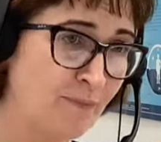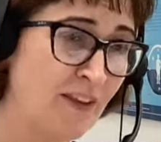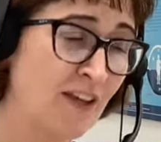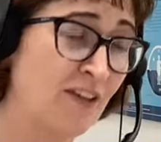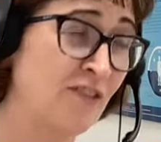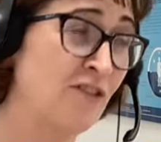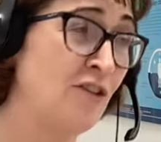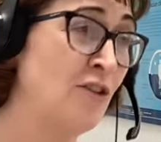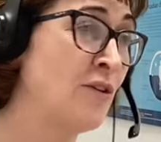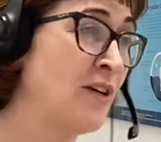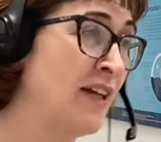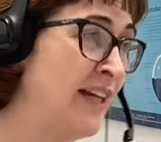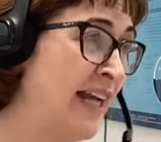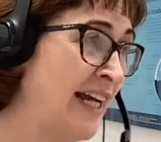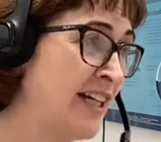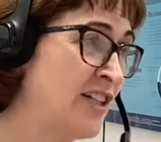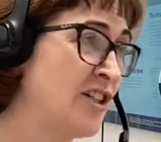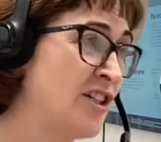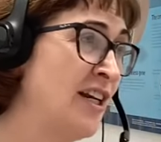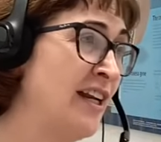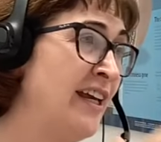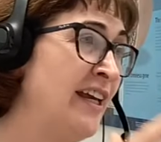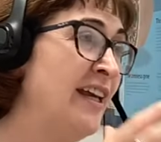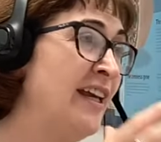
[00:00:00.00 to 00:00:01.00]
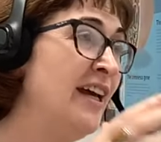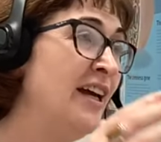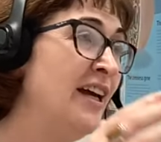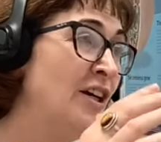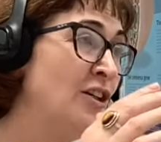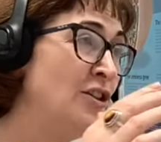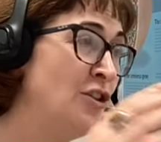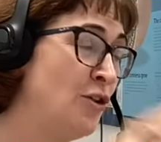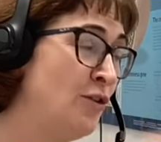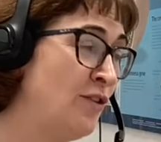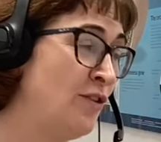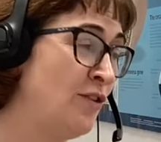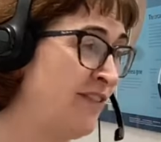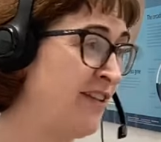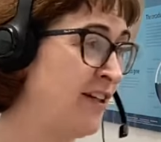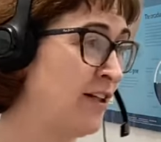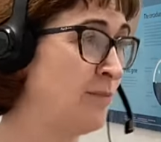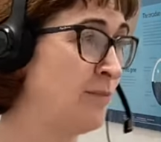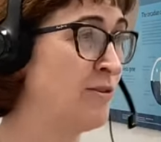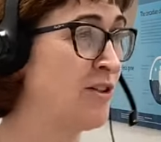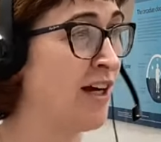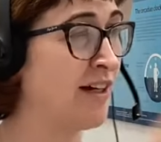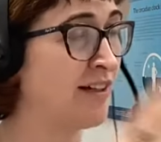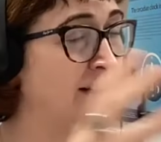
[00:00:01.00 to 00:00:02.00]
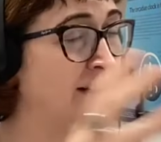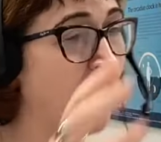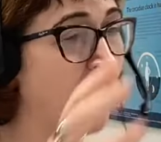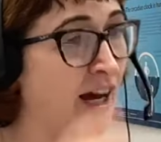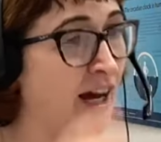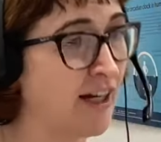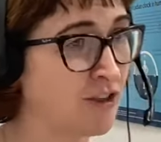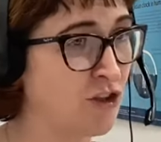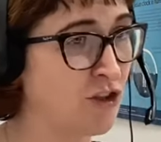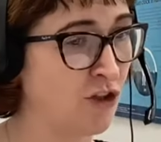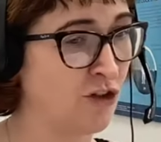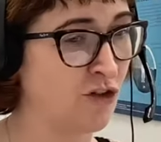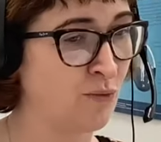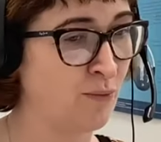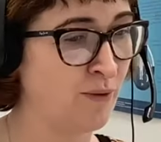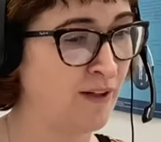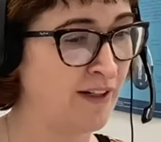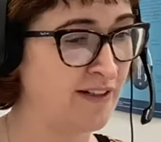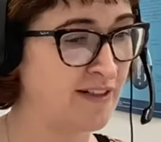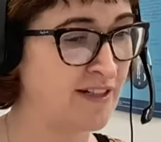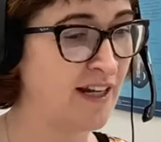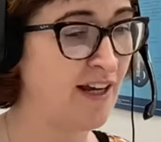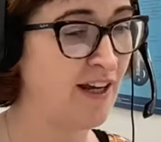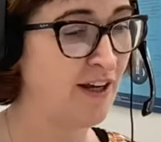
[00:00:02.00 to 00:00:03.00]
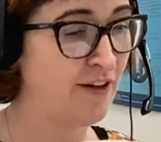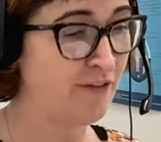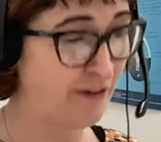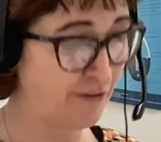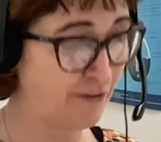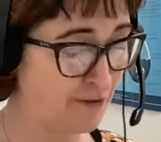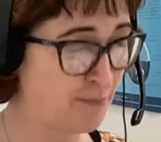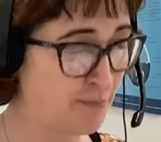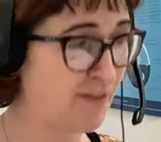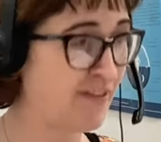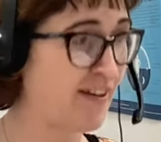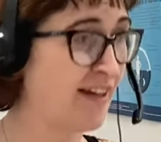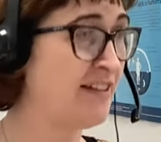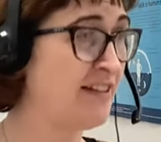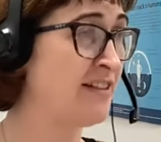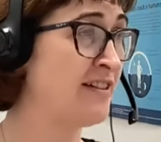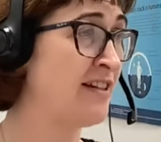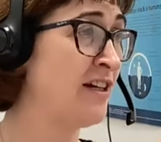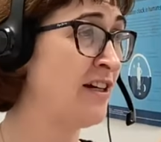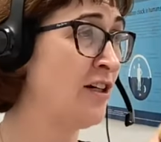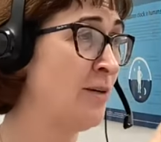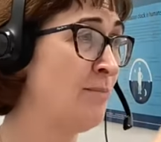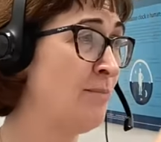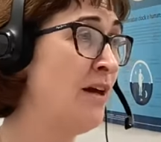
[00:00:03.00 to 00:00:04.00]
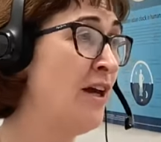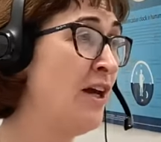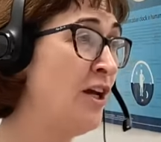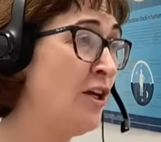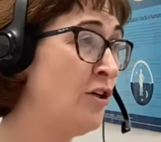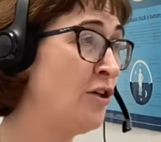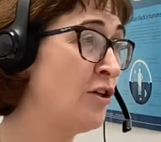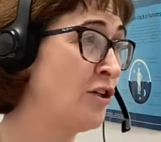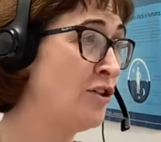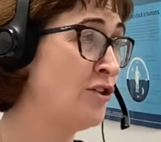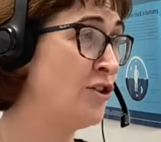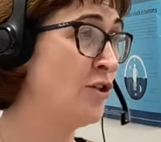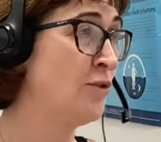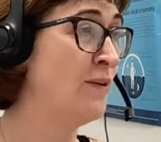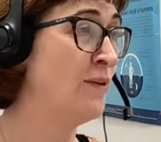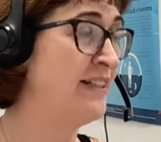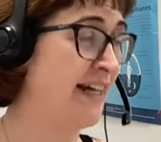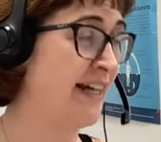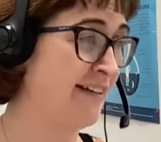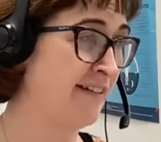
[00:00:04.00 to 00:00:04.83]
because you can actually do the serum shock not just with 50% serum you can do with